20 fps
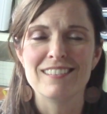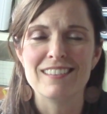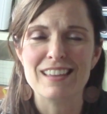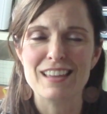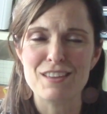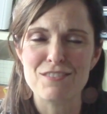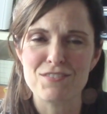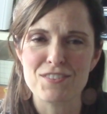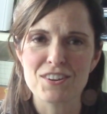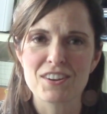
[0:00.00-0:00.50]

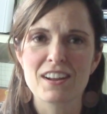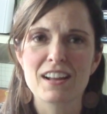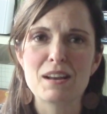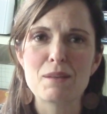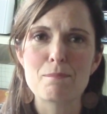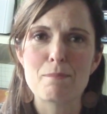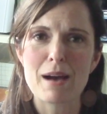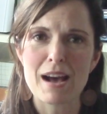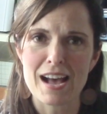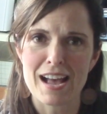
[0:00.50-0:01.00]
if you're going
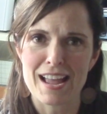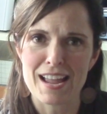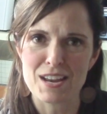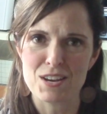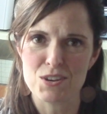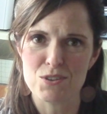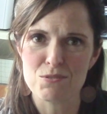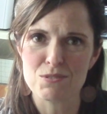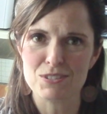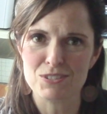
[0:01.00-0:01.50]
to buy
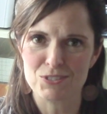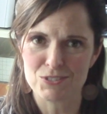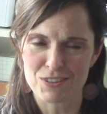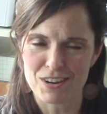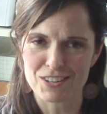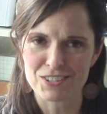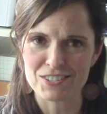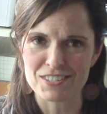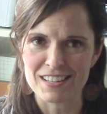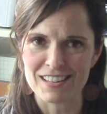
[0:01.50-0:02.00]
new
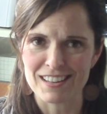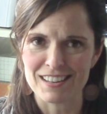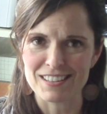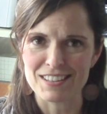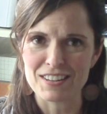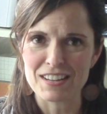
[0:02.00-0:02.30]
construction,